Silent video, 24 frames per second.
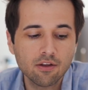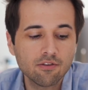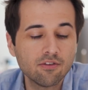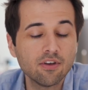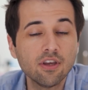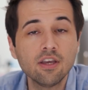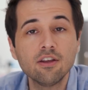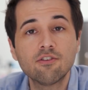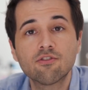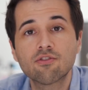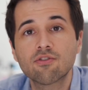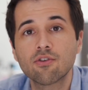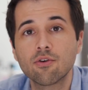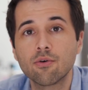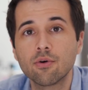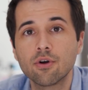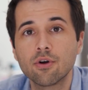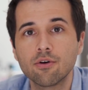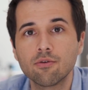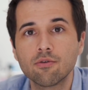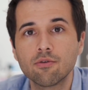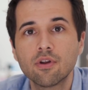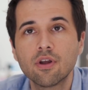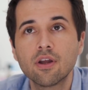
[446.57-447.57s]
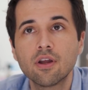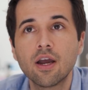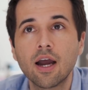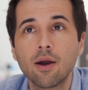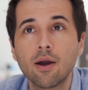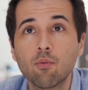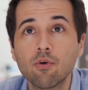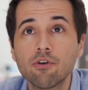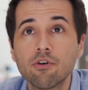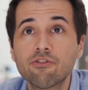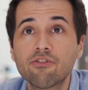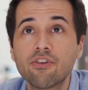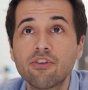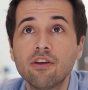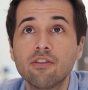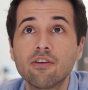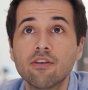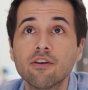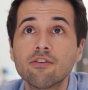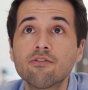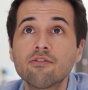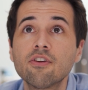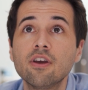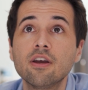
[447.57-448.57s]
To each their own. I will say
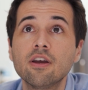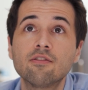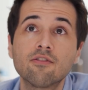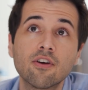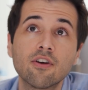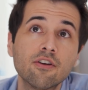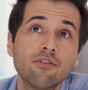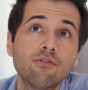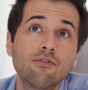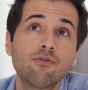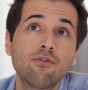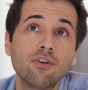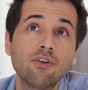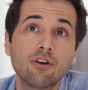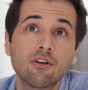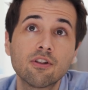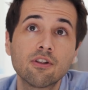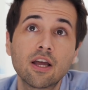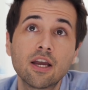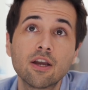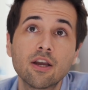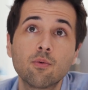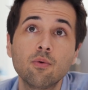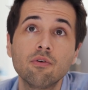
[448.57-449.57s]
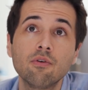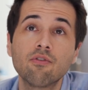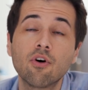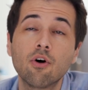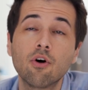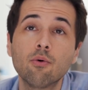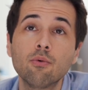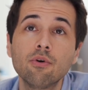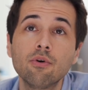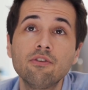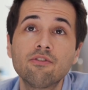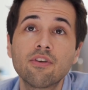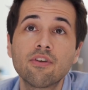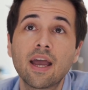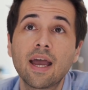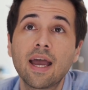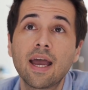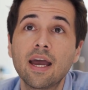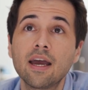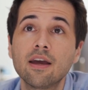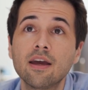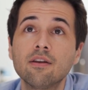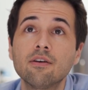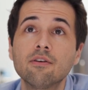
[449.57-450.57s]
this, it does feel like we've always
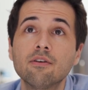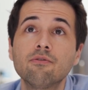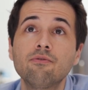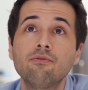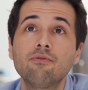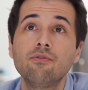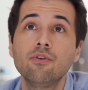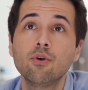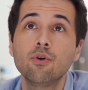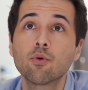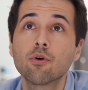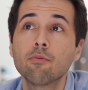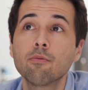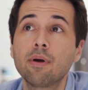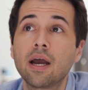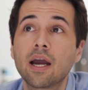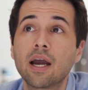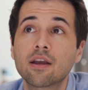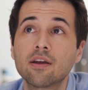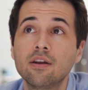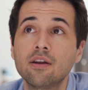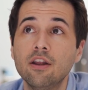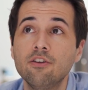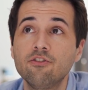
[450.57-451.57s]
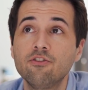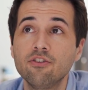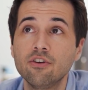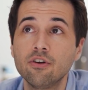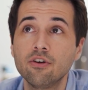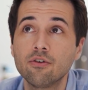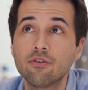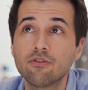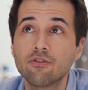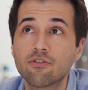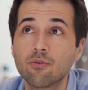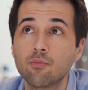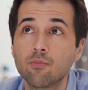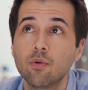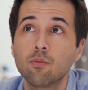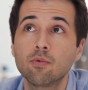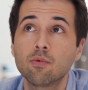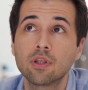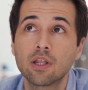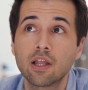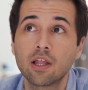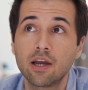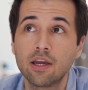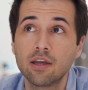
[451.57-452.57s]
had fewer back-end engineers than we
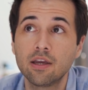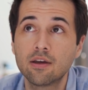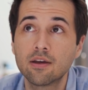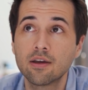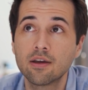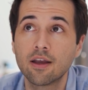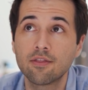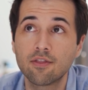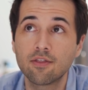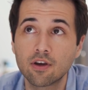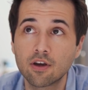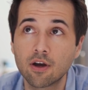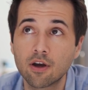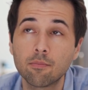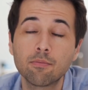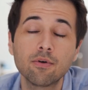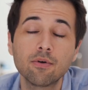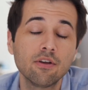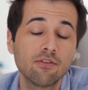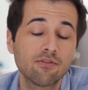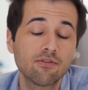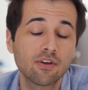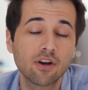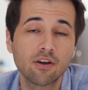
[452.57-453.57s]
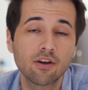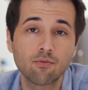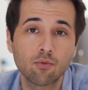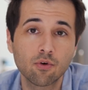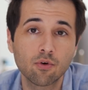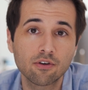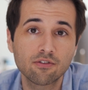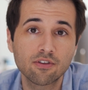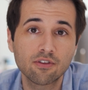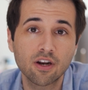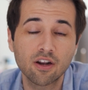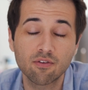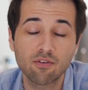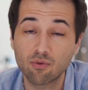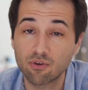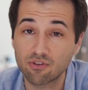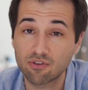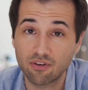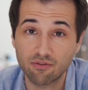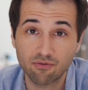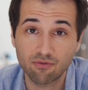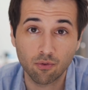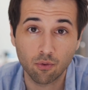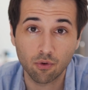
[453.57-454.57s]
would like at the companies that I've worked at. I've
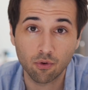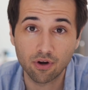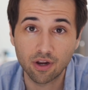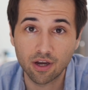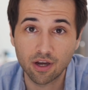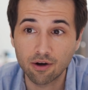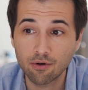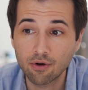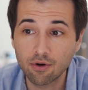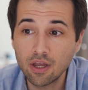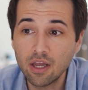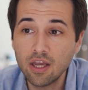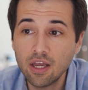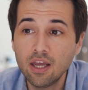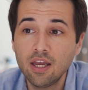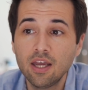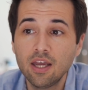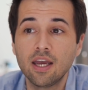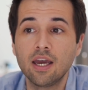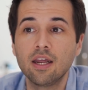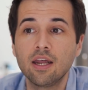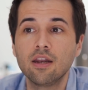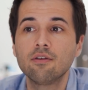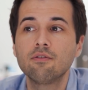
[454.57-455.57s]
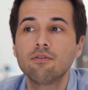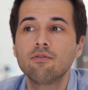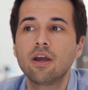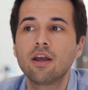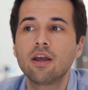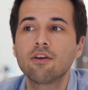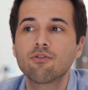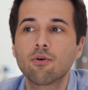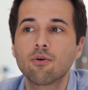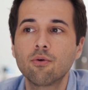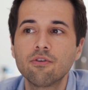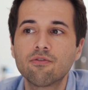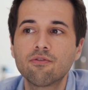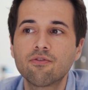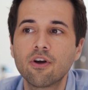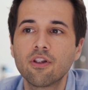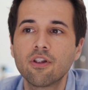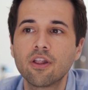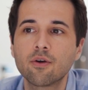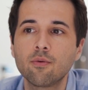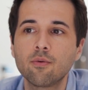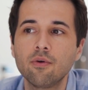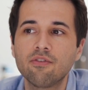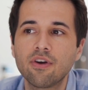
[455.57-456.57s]
worked at four now, and it has always
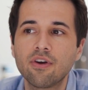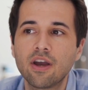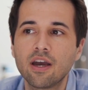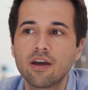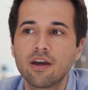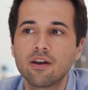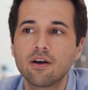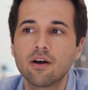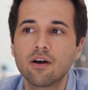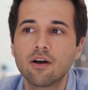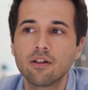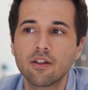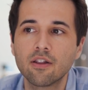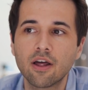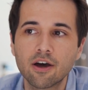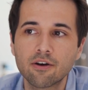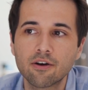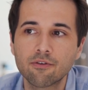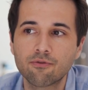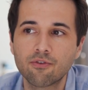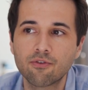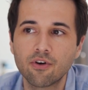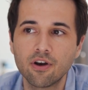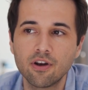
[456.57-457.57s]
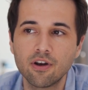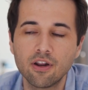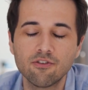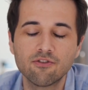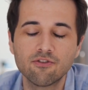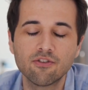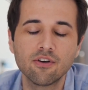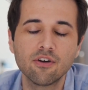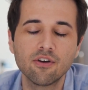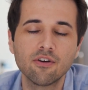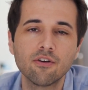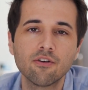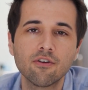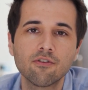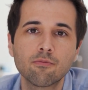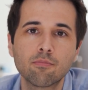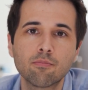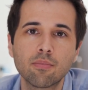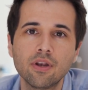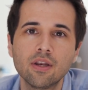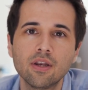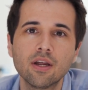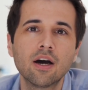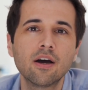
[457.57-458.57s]
felt like we've had a lot of front-end engineers,
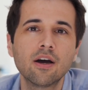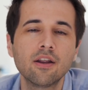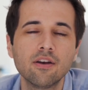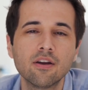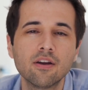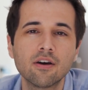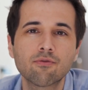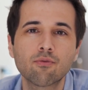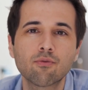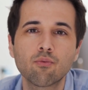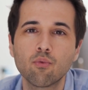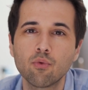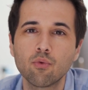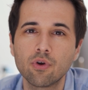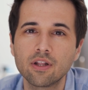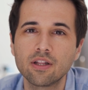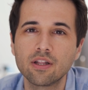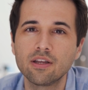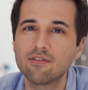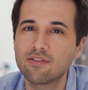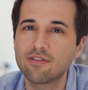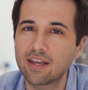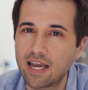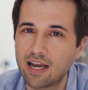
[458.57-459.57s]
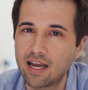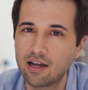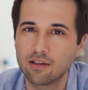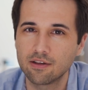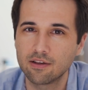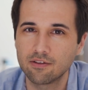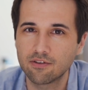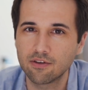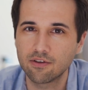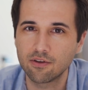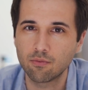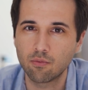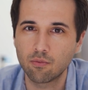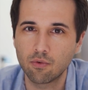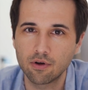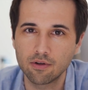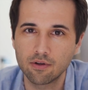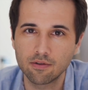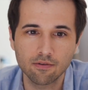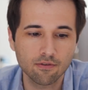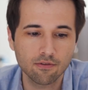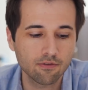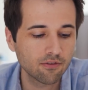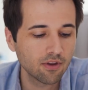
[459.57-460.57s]
but not enough really talented
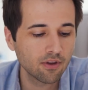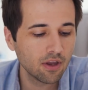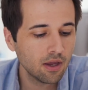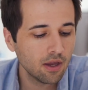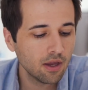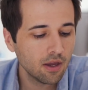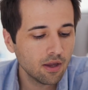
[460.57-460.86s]
ones.